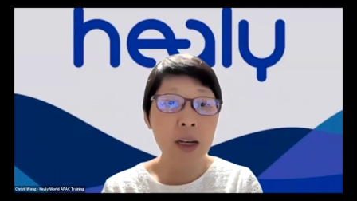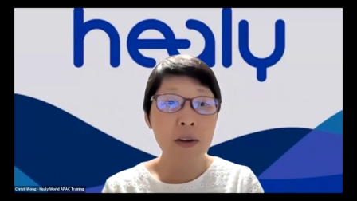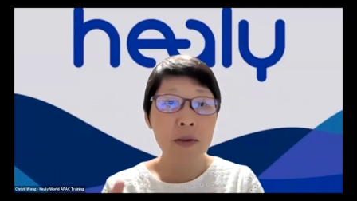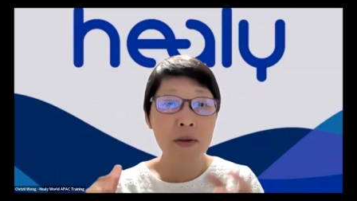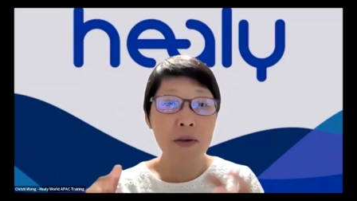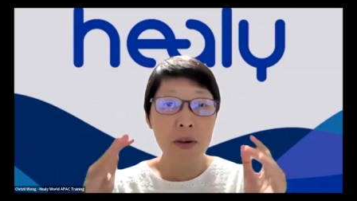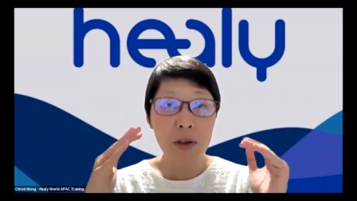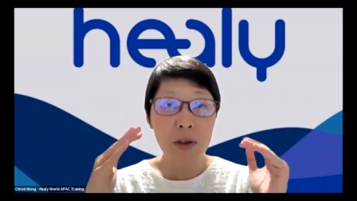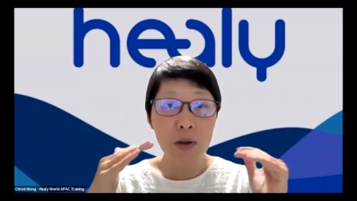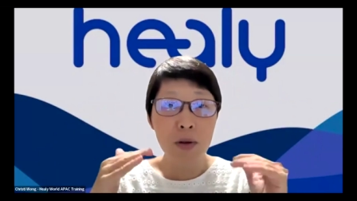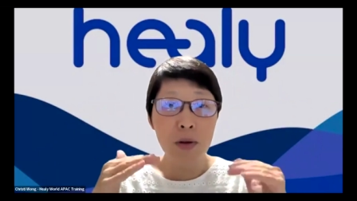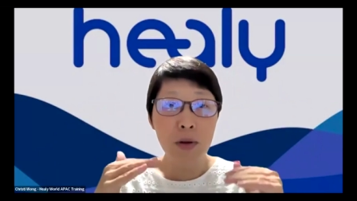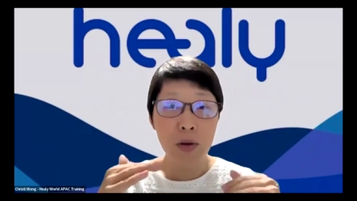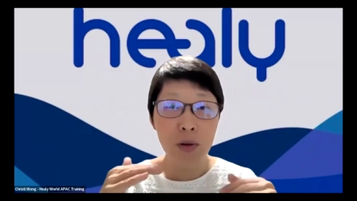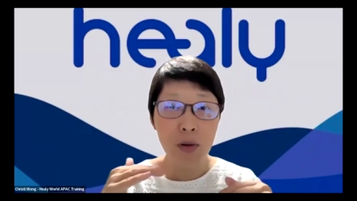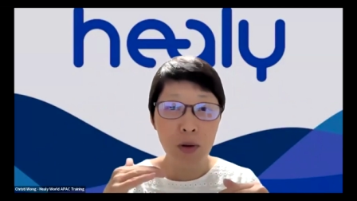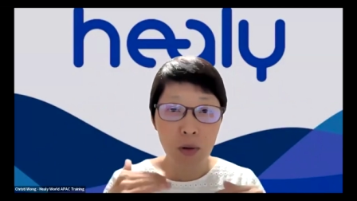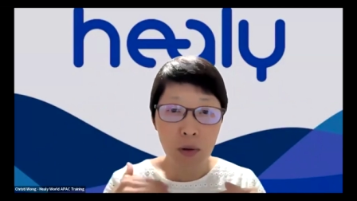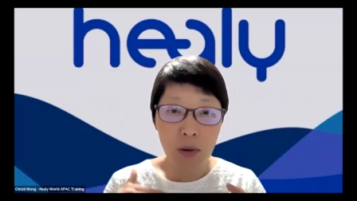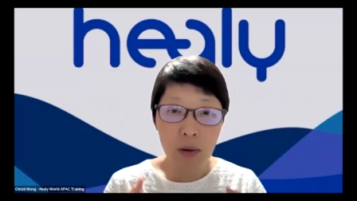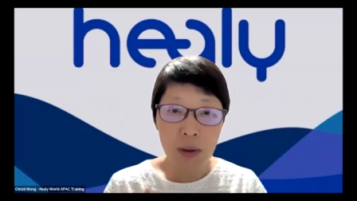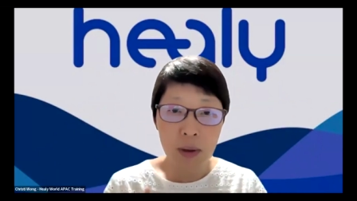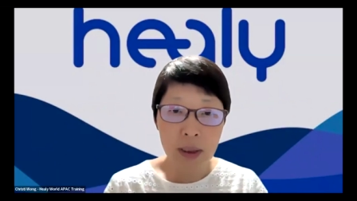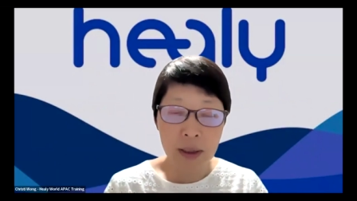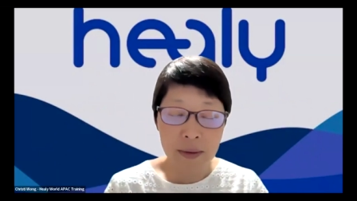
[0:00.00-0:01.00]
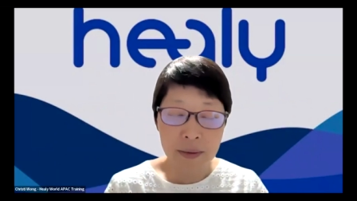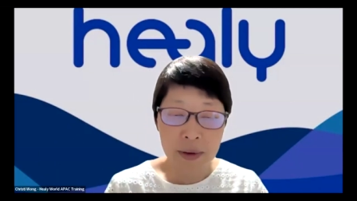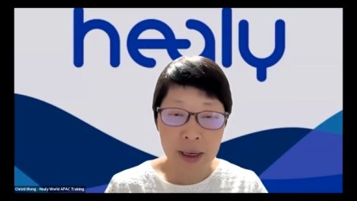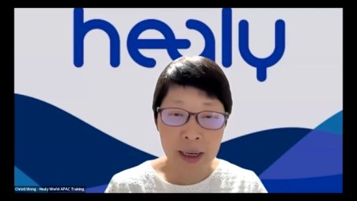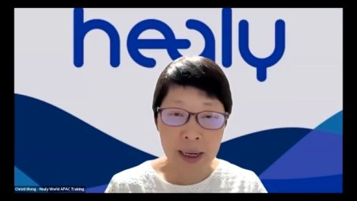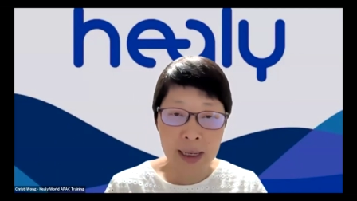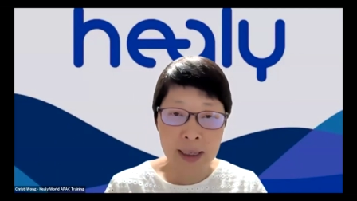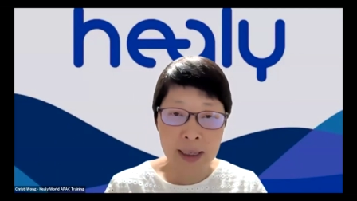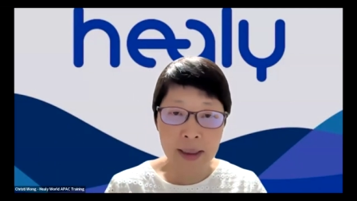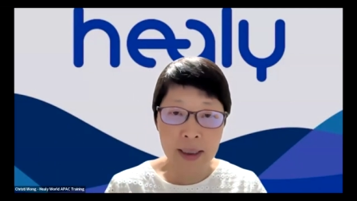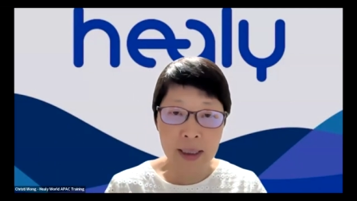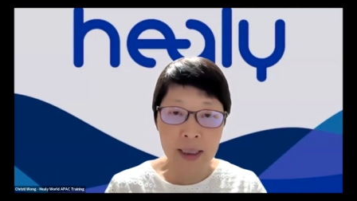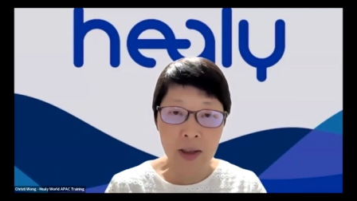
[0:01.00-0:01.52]
for you to do the
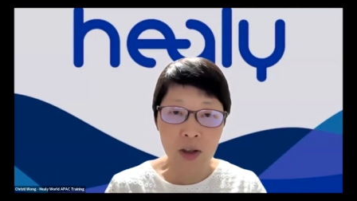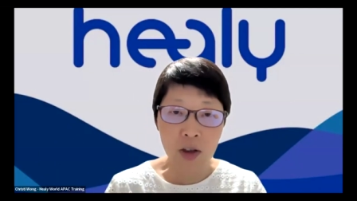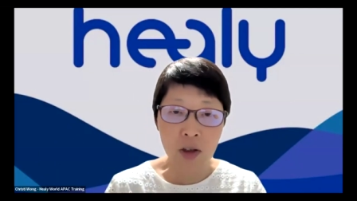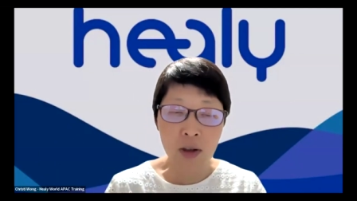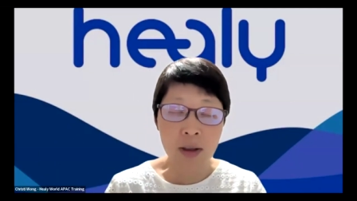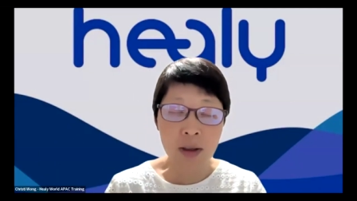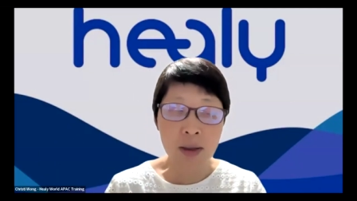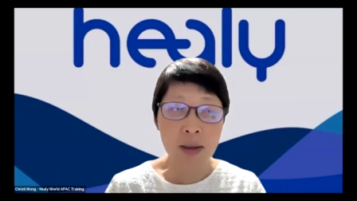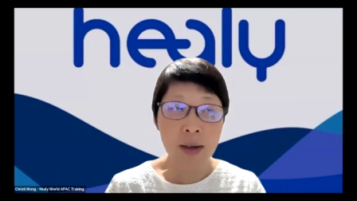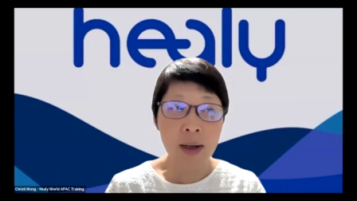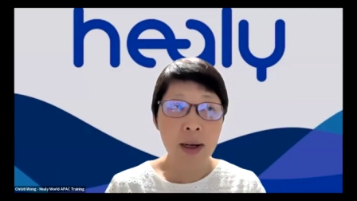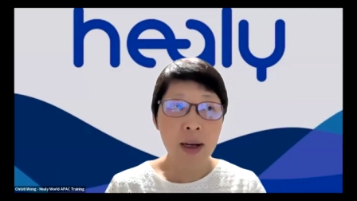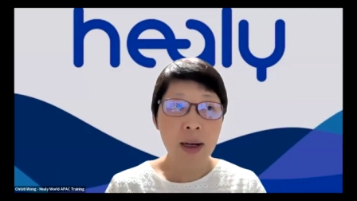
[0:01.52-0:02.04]
relaxation.